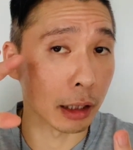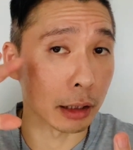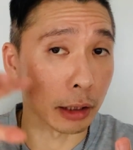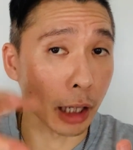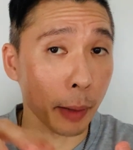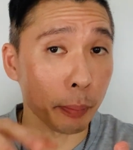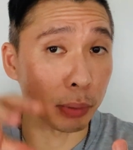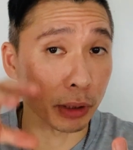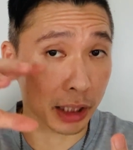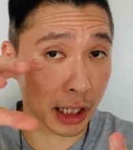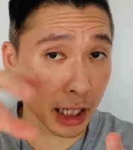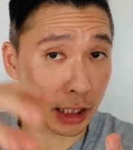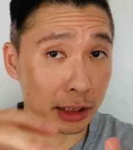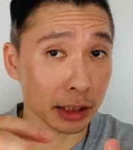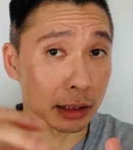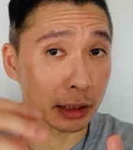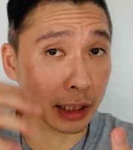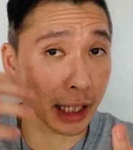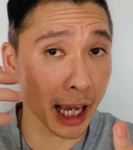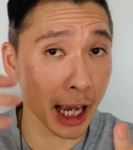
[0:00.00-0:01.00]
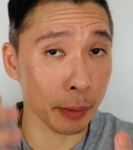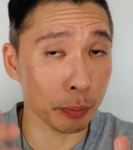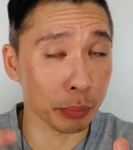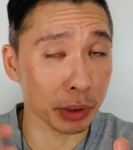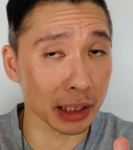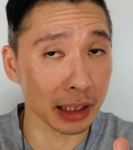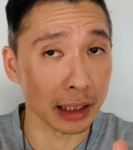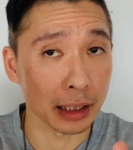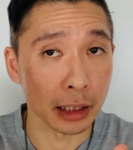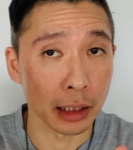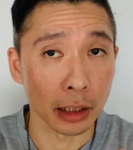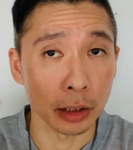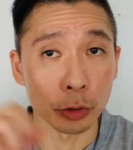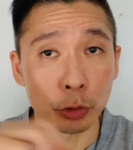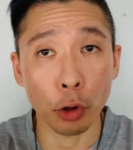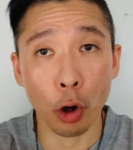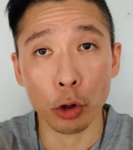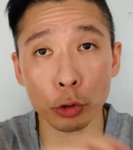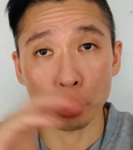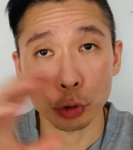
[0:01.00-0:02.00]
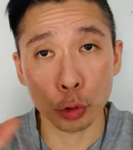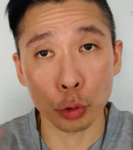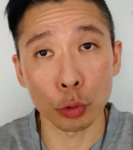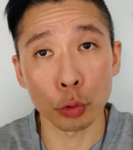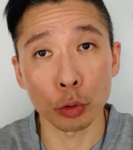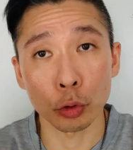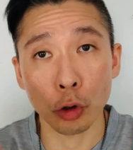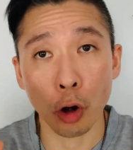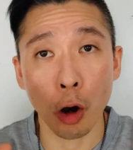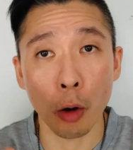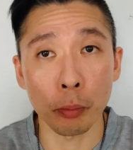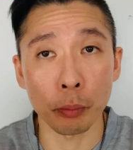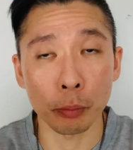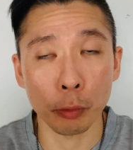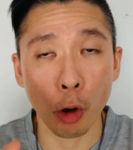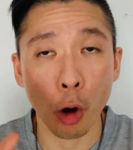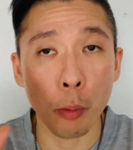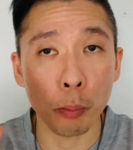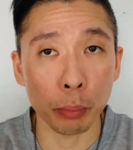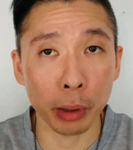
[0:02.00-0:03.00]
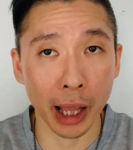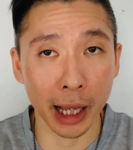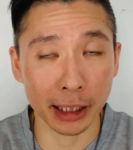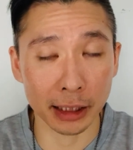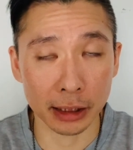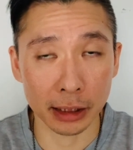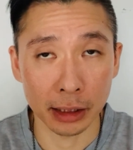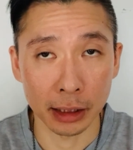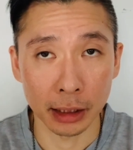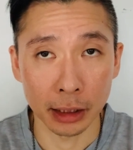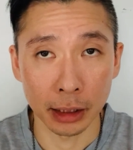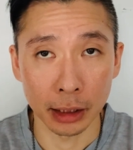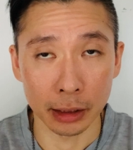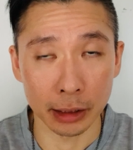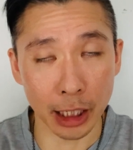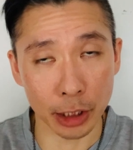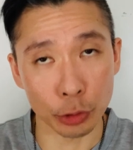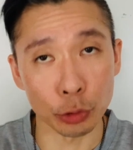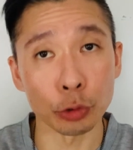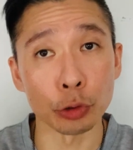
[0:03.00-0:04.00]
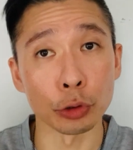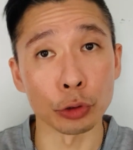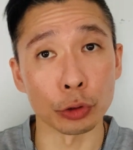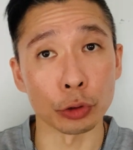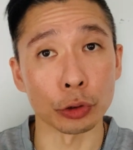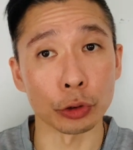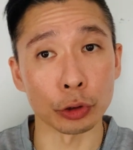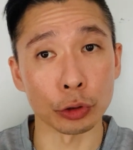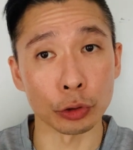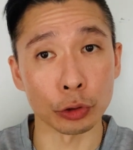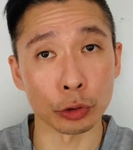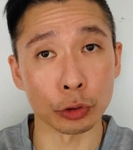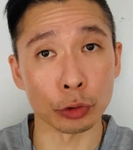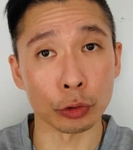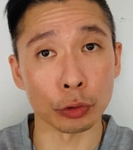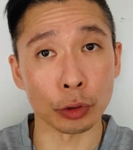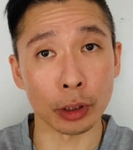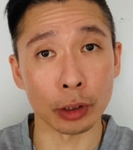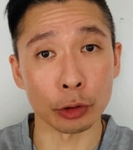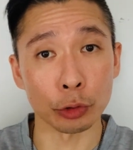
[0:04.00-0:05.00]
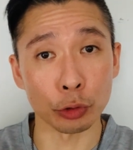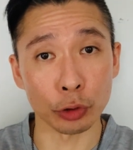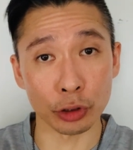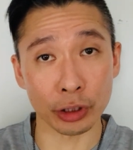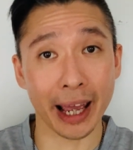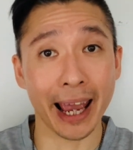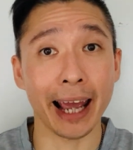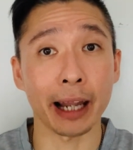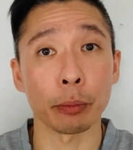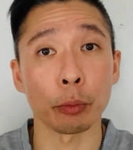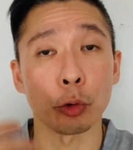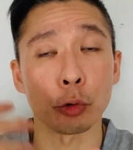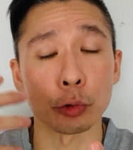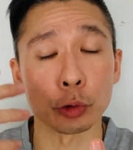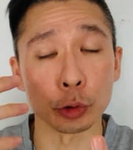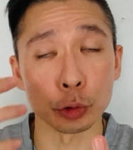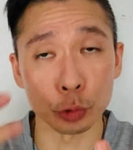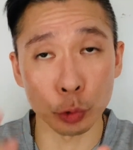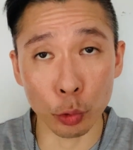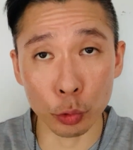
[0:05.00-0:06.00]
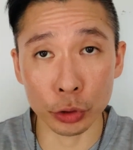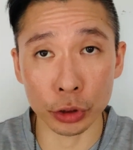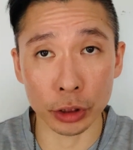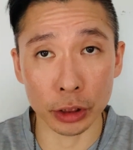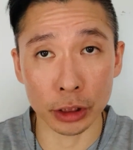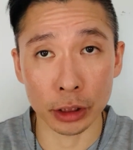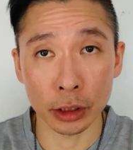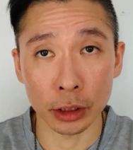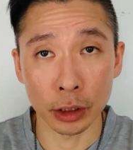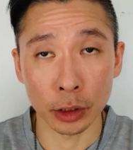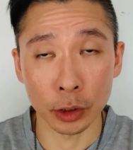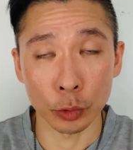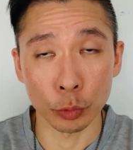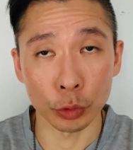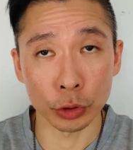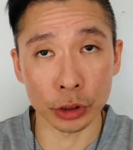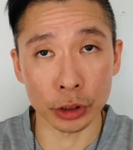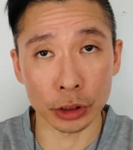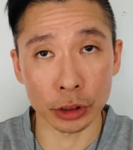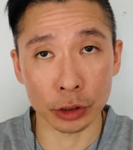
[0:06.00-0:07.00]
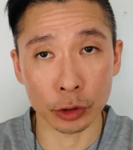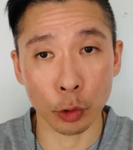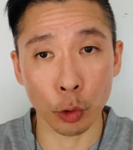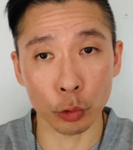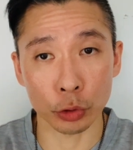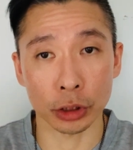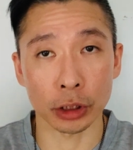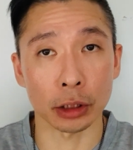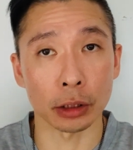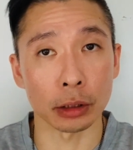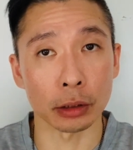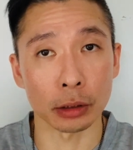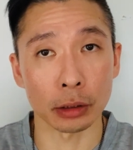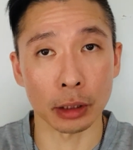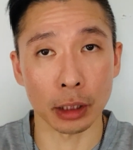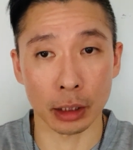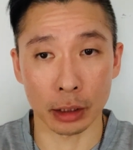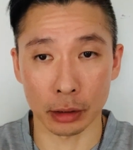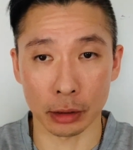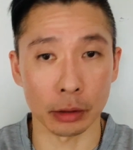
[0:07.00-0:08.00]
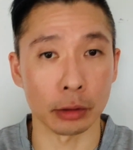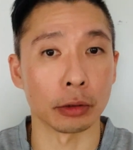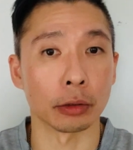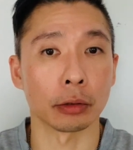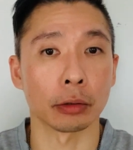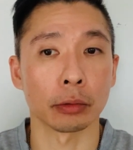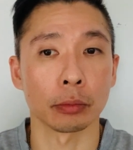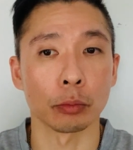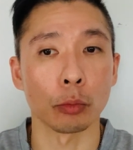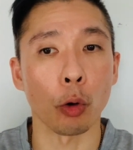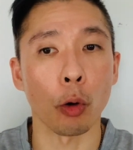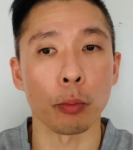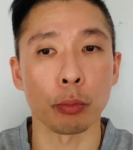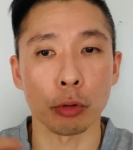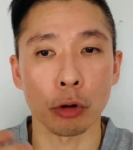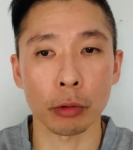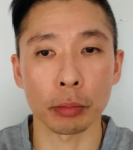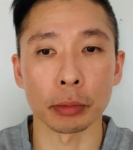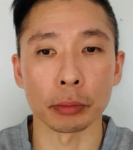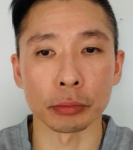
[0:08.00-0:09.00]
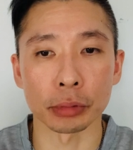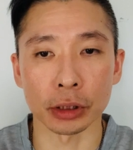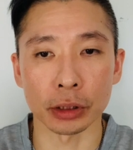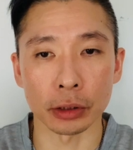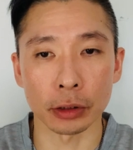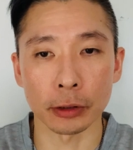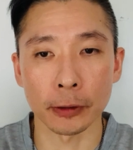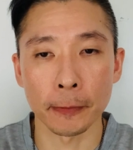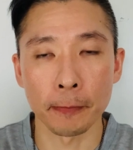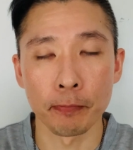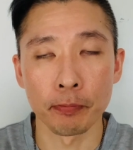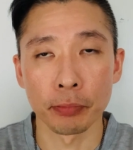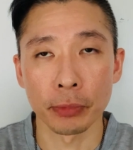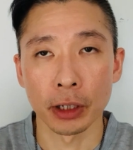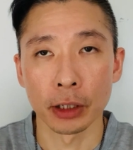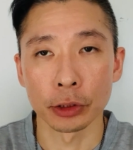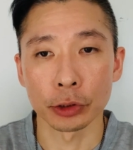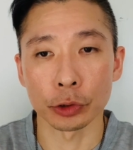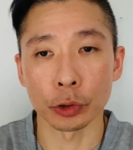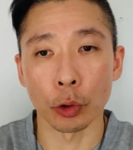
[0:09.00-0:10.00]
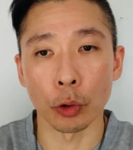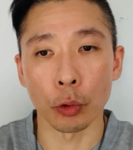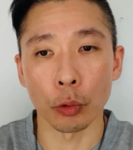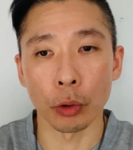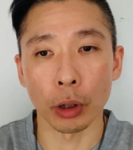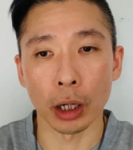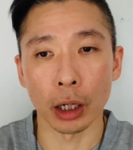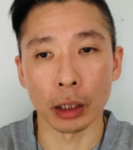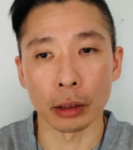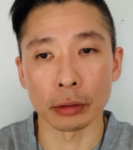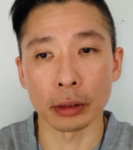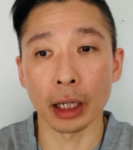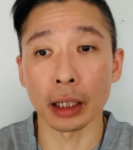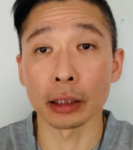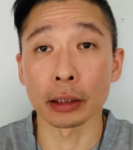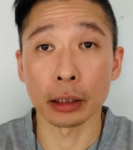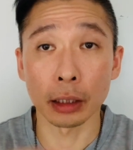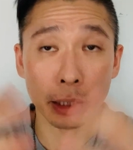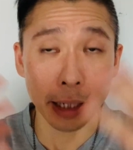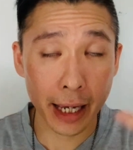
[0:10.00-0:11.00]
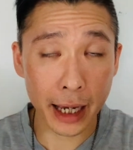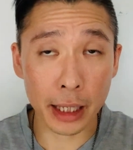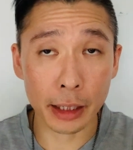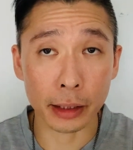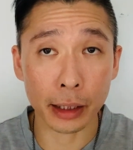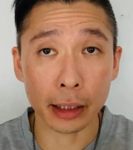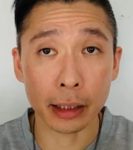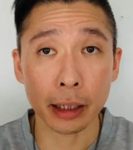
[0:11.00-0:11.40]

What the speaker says: application can be not too complex, that you're gonna add more resources, which is causing like more problems. So then again,